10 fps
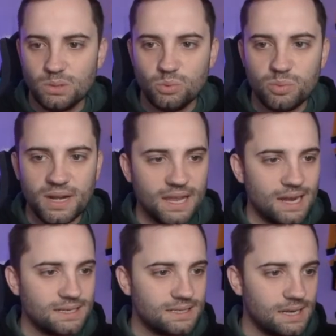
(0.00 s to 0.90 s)
We'll bring
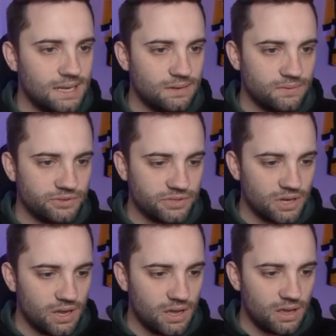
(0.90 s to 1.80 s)
Annesley in for
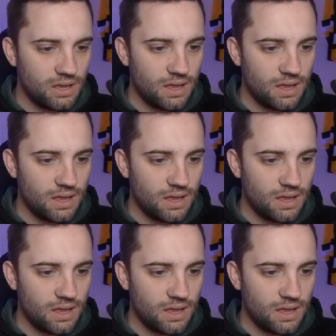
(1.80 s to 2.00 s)
Scar.